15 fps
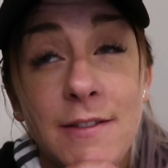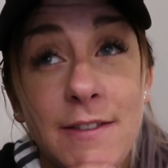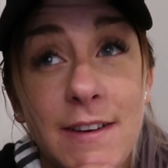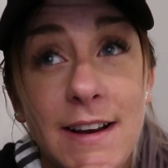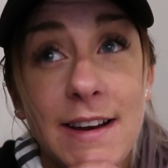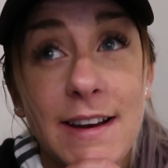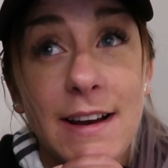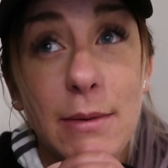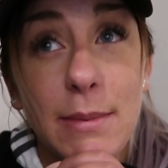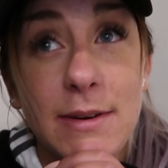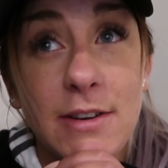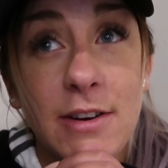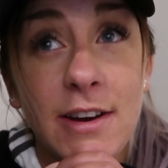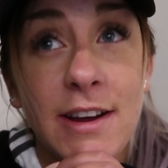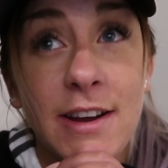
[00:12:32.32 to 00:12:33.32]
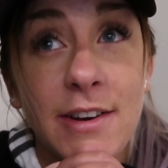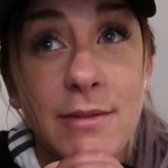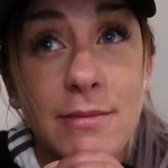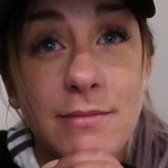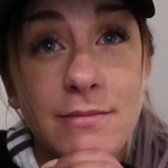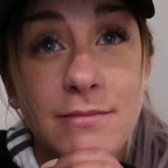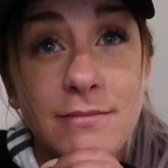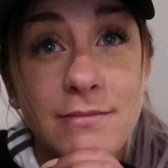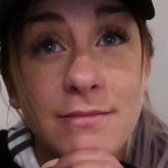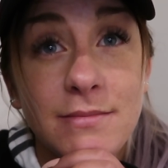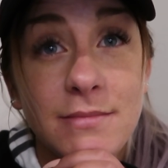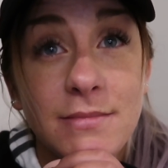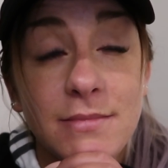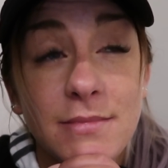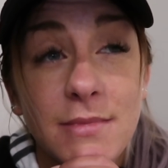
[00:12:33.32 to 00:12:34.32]
Feeling a little bit tired.
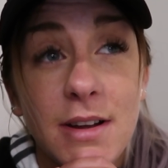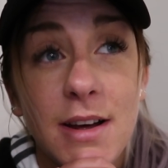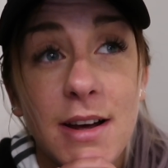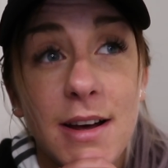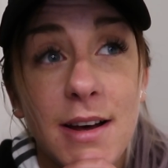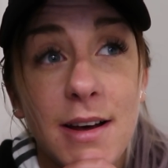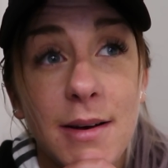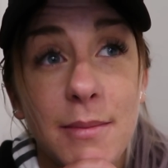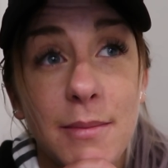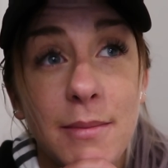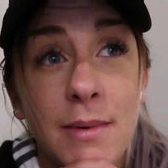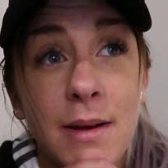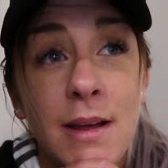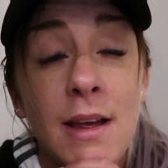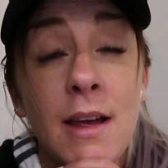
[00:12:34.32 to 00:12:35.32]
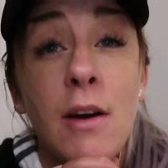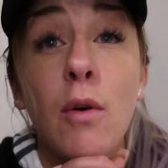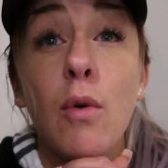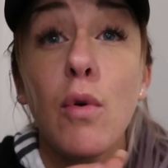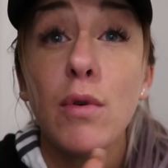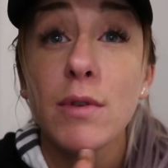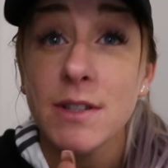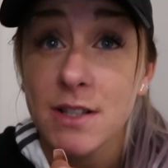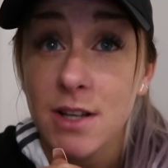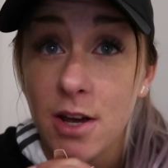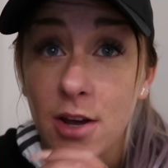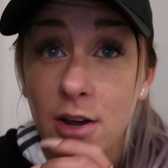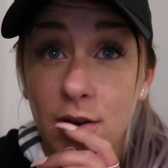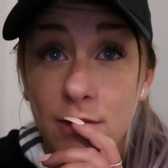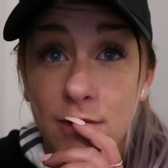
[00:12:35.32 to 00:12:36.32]
Um,
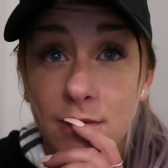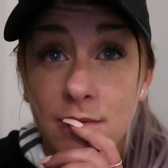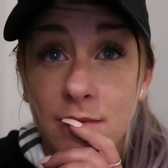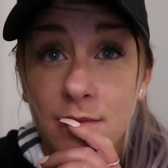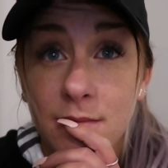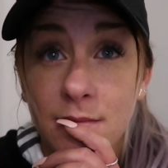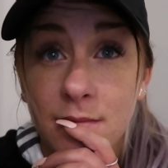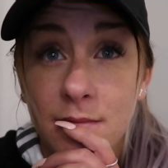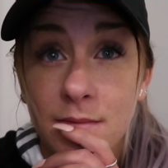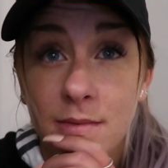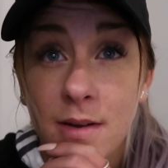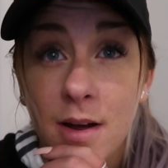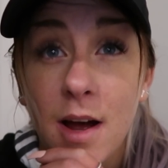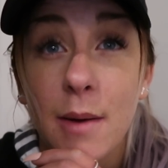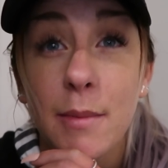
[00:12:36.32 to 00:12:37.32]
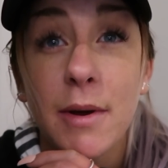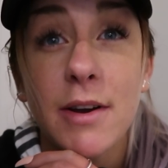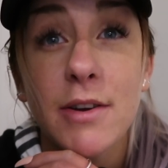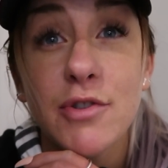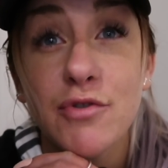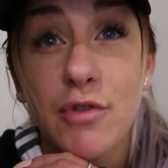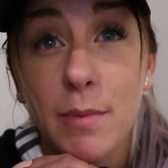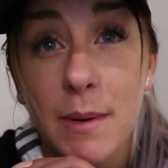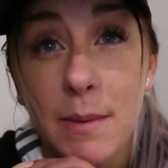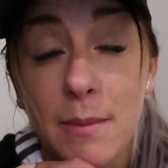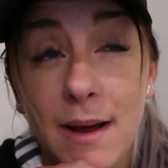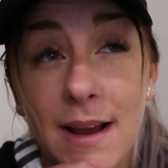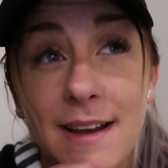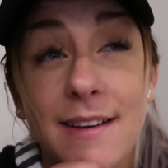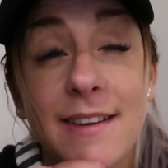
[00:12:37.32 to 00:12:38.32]
also, I'm gonna drop in
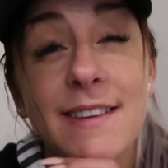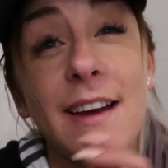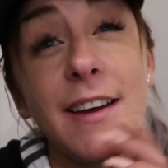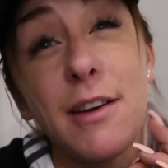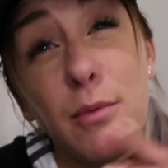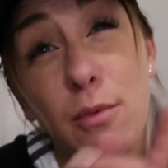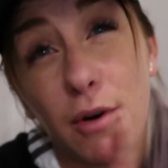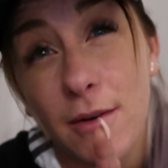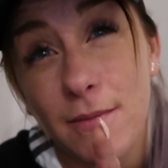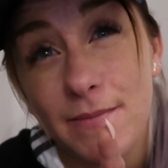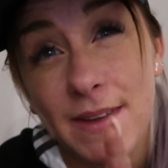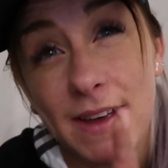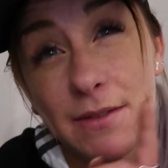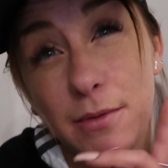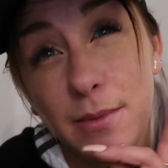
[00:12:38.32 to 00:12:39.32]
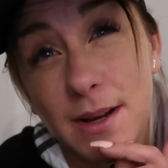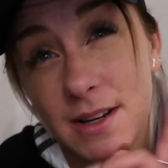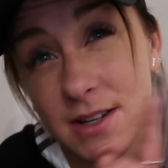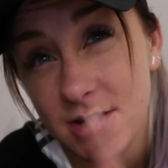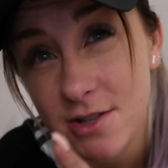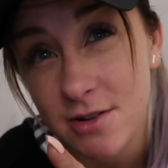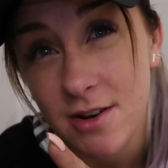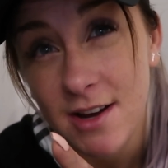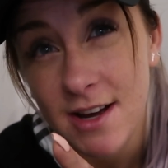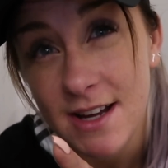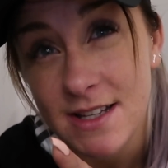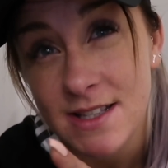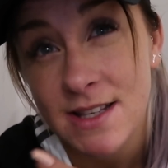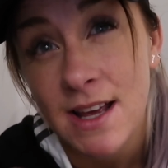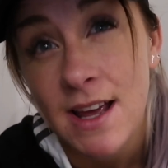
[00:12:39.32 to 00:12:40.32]
my, I tell you what, that's what we're gonna do
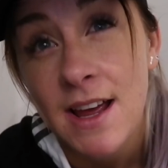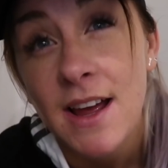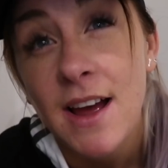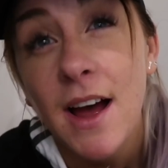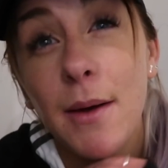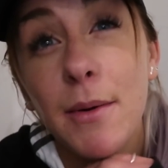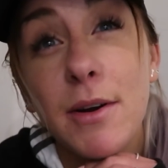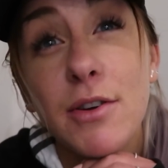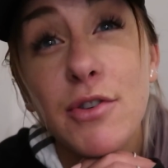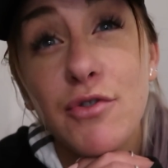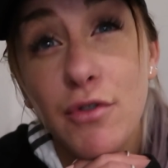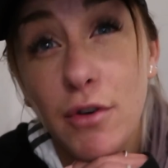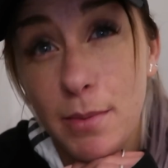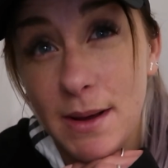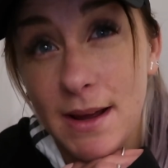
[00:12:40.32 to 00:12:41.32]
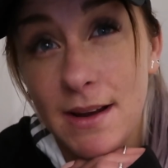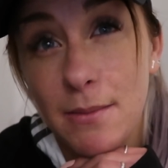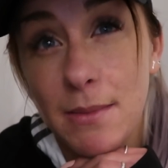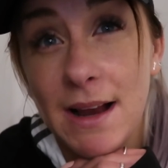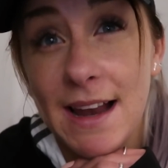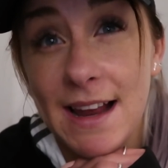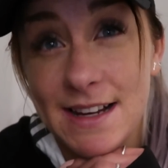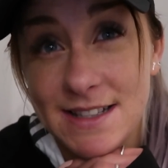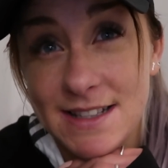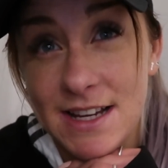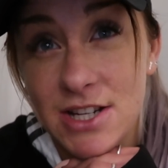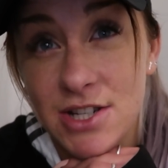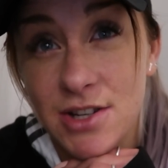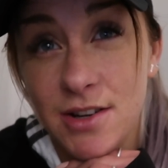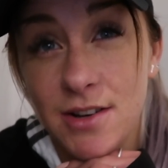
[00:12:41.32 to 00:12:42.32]
guys. I'm gonna drop in my leg
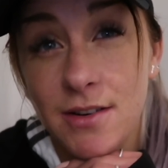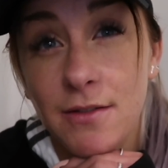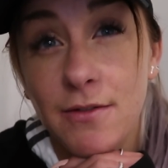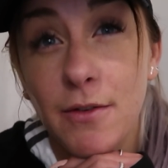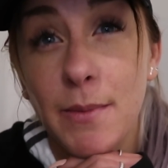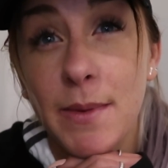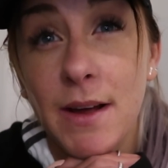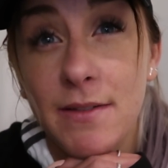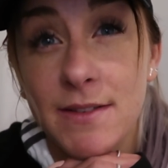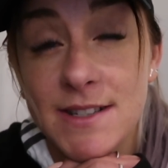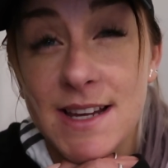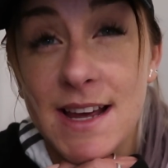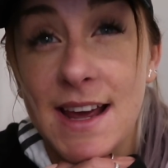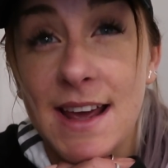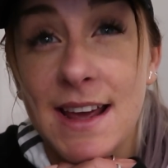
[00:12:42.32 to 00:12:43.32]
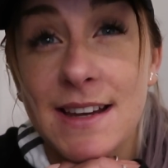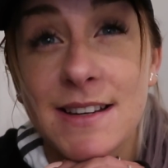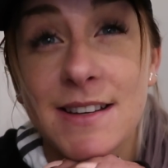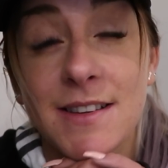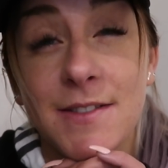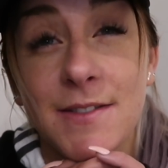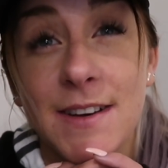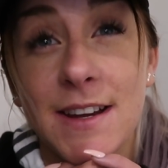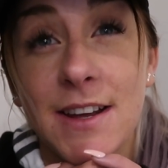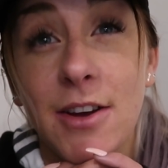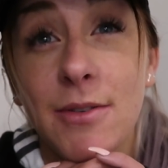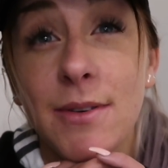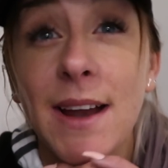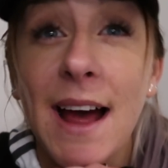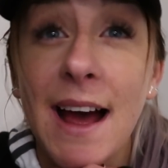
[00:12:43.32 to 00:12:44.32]
session from the other day into the
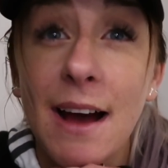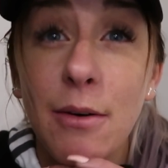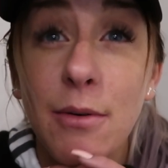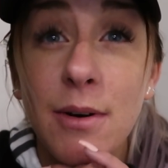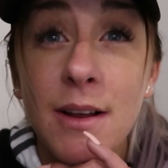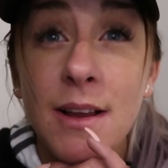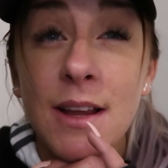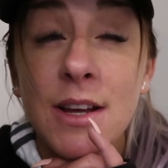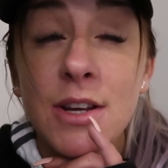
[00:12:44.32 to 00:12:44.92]
video now.